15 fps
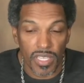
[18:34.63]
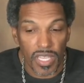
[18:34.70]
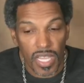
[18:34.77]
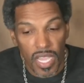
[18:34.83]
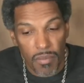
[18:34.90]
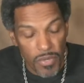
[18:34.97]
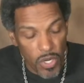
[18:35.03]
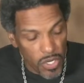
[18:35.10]

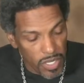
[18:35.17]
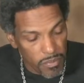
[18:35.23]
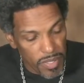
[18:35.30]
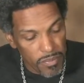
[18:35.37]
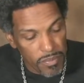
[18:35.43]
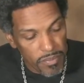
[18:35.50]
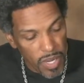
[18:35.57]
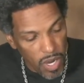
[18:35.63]
I'm going to
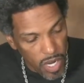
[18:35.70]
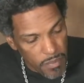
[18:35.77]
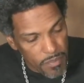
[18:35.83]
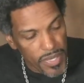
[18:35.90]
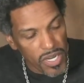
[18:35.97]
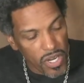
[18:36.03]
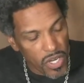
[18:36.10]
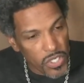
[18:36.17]
be
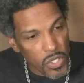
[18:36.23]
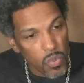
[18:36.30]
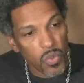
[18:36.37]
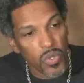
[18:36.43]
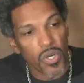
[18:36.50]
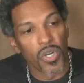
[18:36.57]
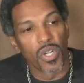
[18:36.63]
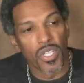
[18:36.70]
harping on the
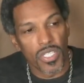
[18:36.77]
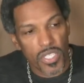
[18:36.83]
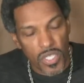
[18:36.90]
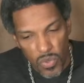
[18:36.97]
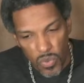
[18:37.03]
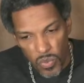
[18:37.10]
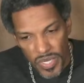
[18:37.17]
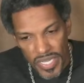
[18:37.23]
world's
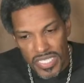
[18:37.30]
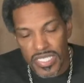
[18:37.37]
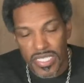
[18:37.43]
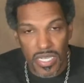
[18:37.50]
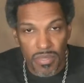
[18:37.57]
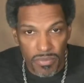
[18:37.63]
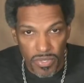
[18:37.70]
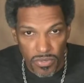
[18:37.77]

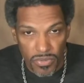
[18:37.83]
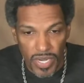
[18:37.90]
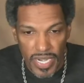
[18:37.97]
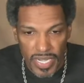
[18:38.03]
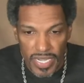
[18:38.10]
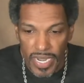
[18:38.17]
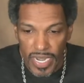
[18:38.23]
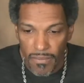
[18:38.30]
wisdom
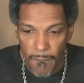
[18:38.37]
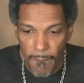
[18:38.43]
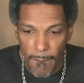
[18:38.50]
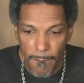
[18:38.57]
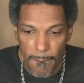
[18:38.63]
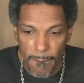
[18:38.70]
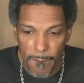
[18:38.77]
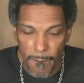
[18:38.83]
right now.
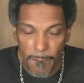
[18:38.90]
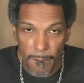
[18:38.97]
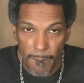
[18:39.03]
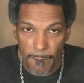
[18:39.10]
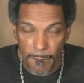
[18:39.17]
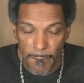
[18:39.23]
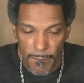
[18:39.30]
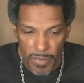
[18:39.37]

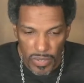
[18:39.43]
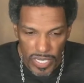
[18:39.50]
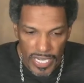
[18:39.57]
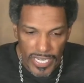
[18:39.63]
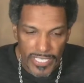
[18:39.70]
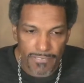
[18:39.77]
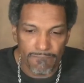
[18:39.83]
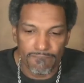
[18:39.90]

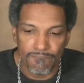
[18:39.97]
Okay.